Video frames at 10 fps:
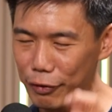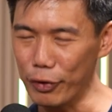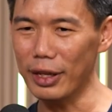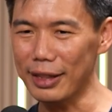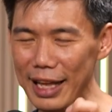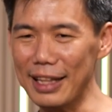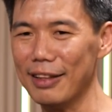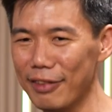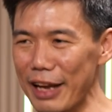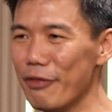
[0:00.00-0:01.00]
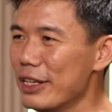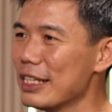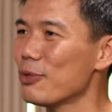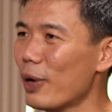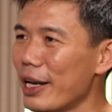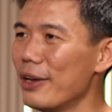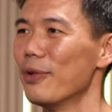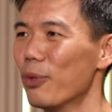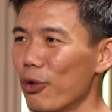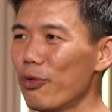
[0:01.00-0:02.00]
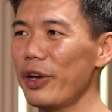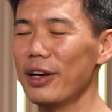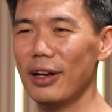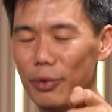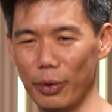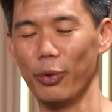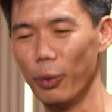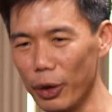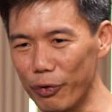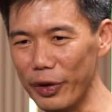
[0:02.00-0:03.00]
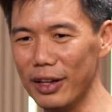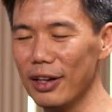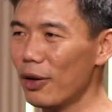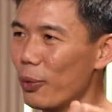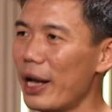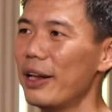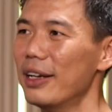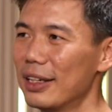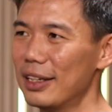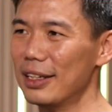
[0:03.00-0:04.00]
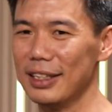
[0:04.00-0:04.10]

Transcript: the 10 reasons why it won't fail, it would fail, or where